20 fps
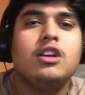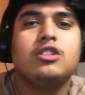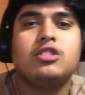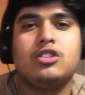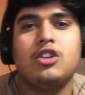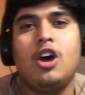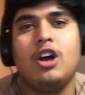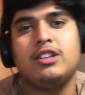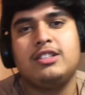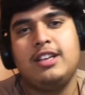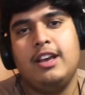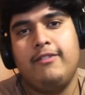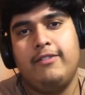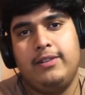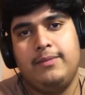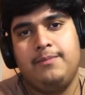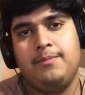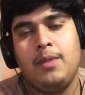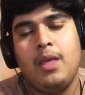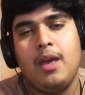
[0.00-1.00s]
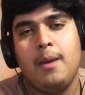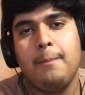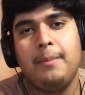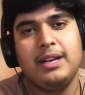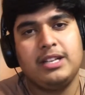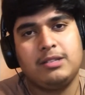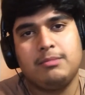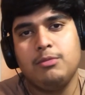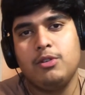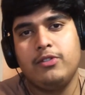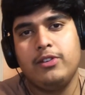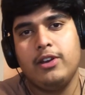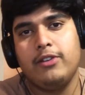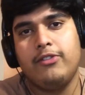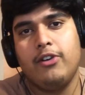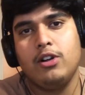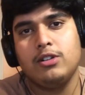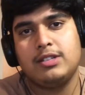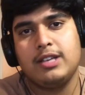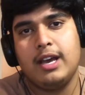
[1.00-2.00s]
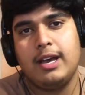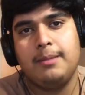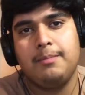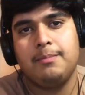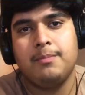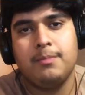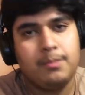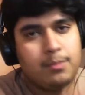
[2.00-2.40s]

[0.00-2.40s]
Saw 7. Best movie of all time.